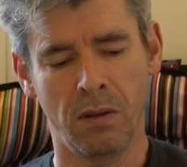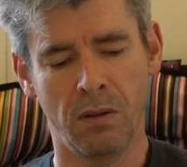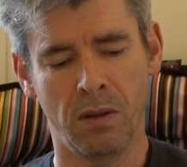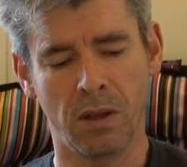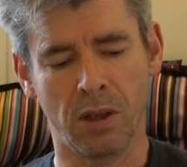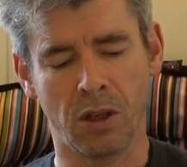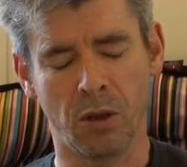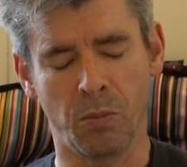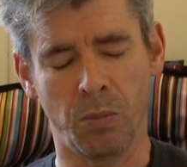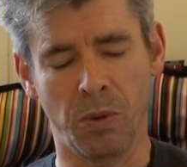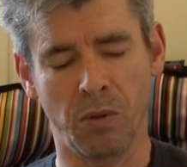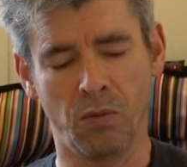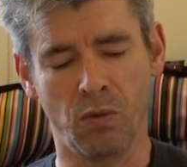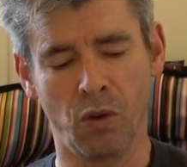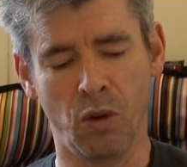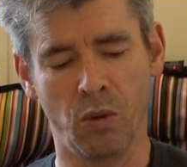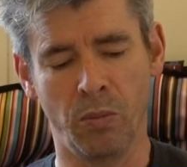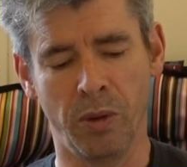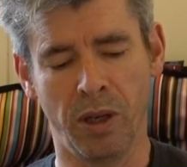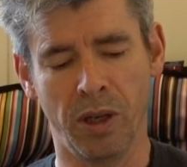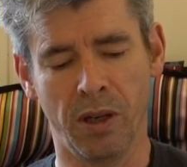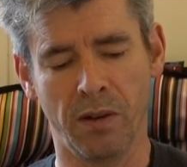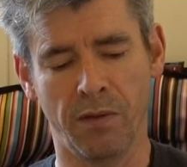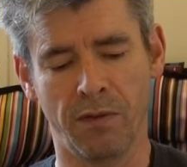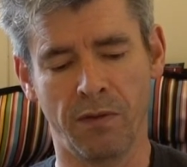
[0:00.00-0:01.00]
There could be
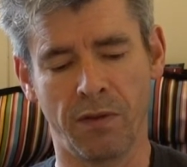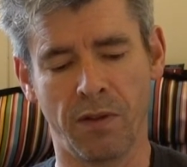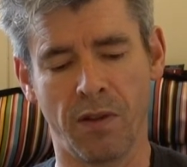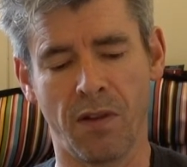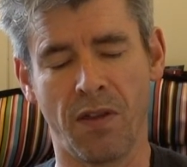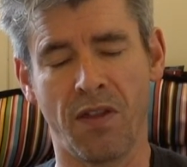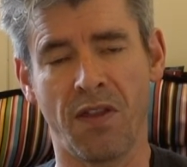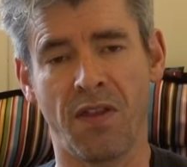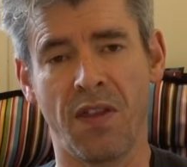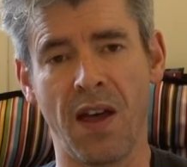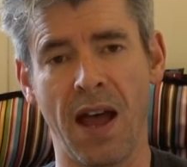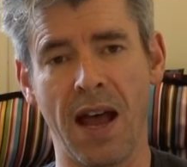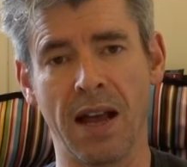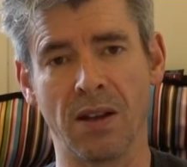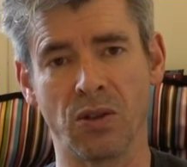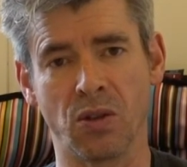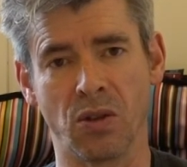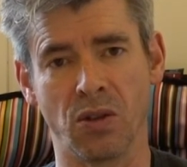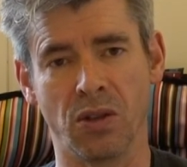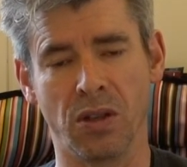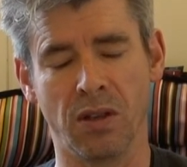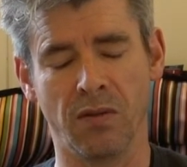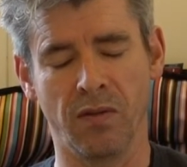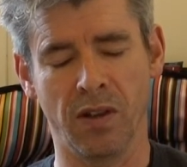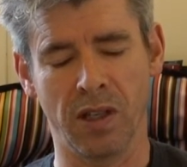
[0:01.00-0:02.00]
room enough for
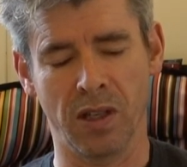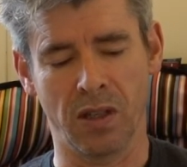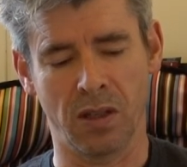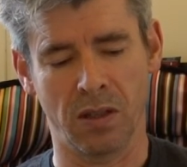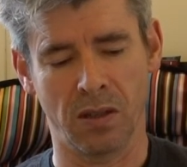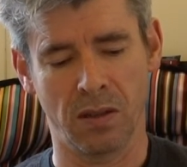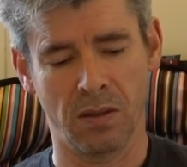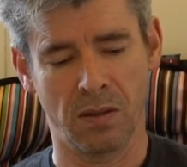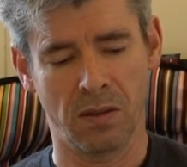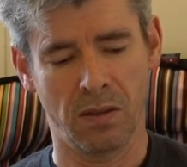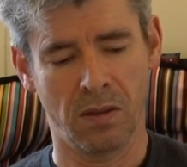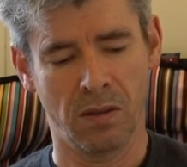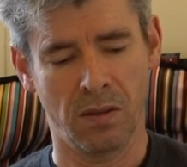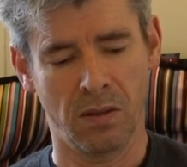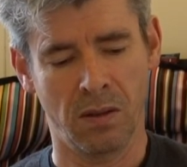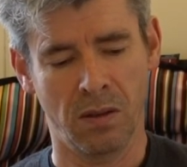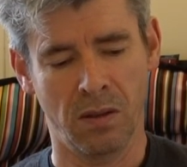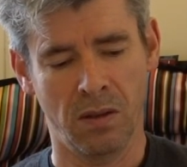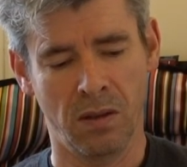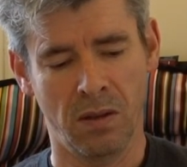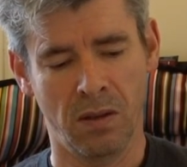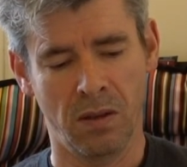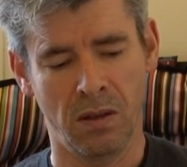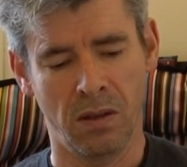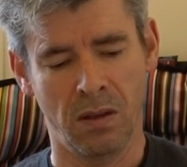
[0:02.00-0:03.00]
1,000 of us."
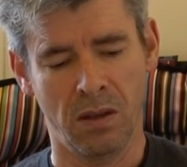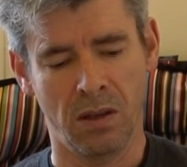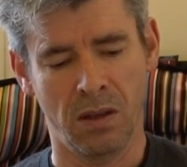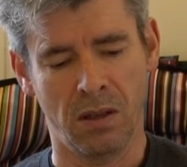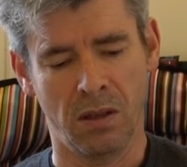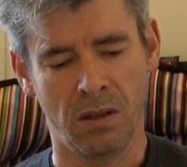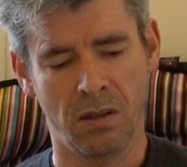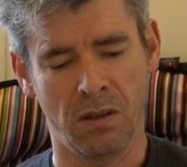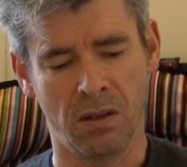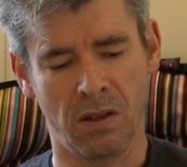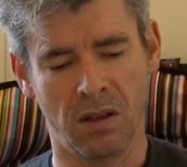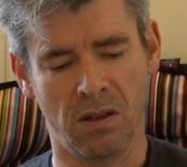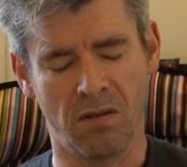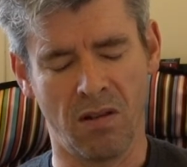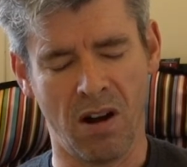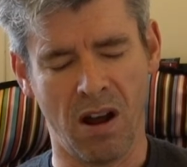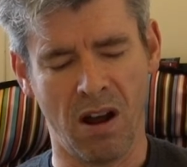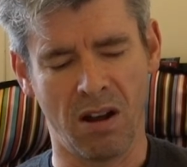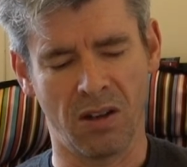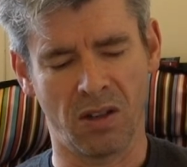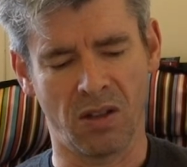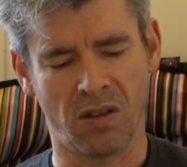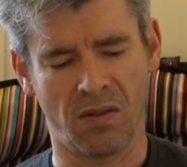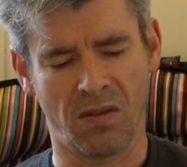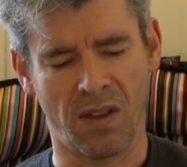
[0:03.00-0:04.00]
"There
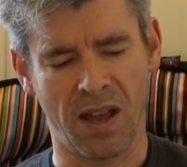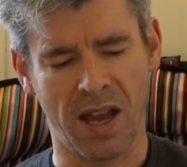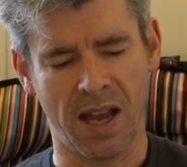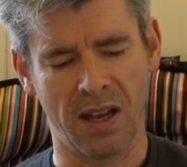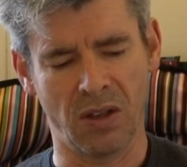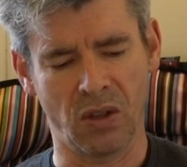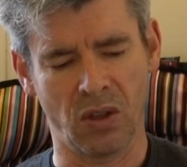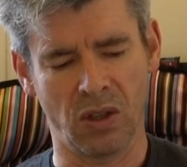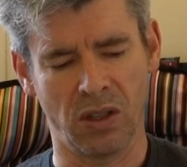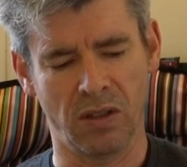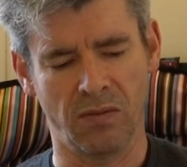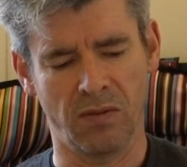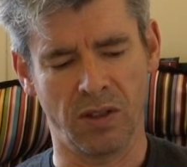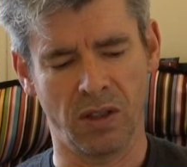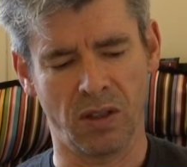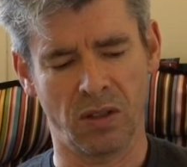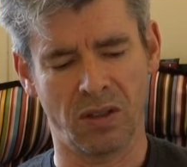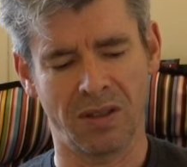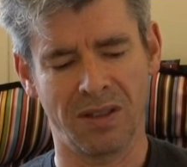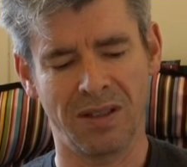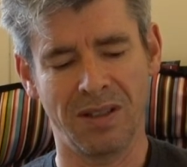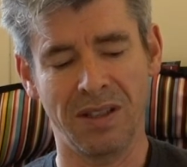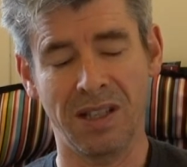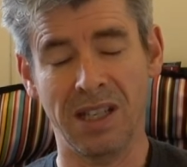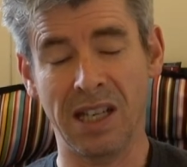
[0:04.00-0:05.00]
aren't 1,000 of
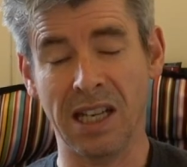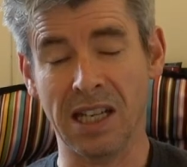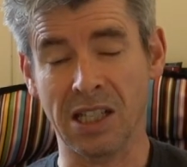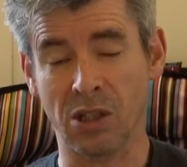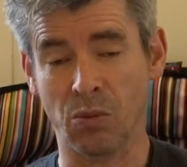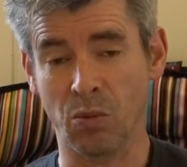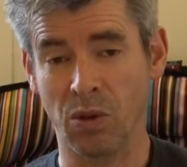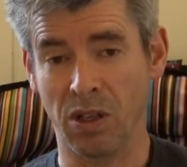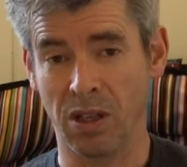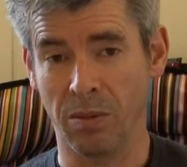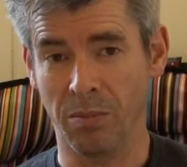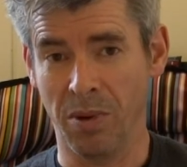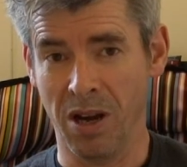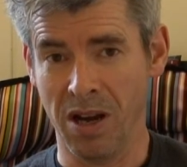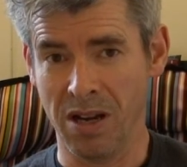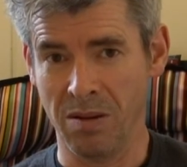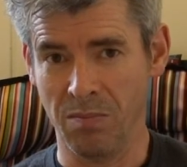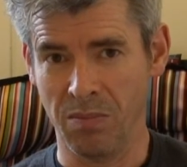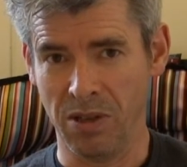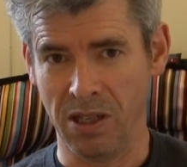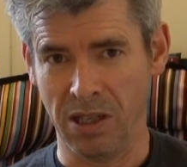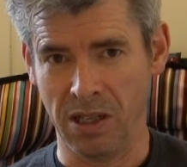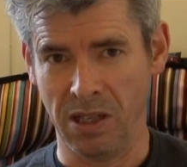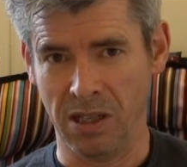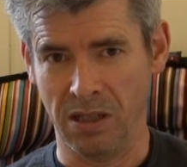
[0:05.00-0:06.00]
us." "Yes, well, there
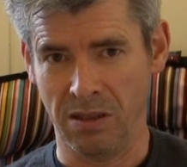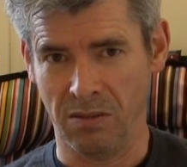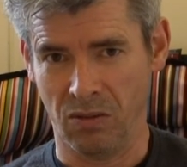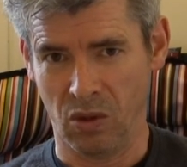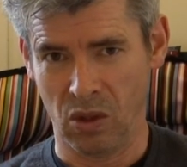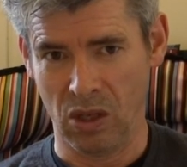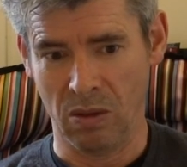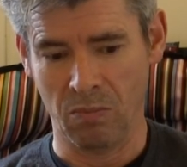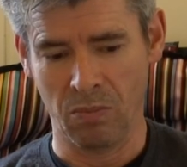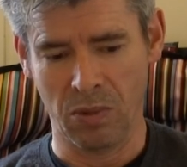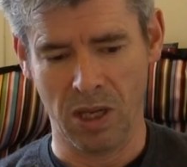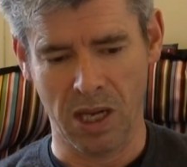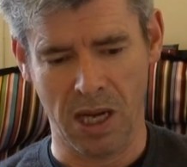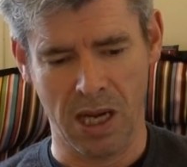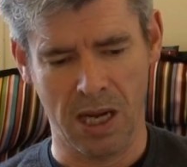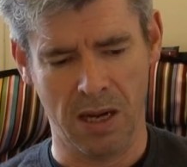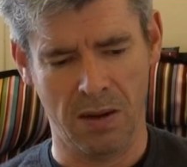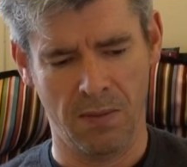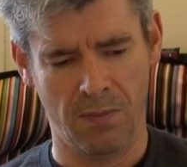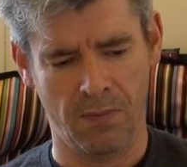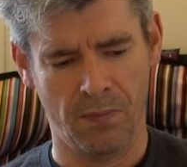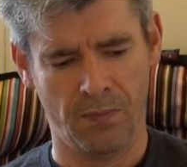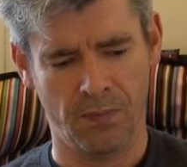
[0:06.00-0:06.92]
might be someday."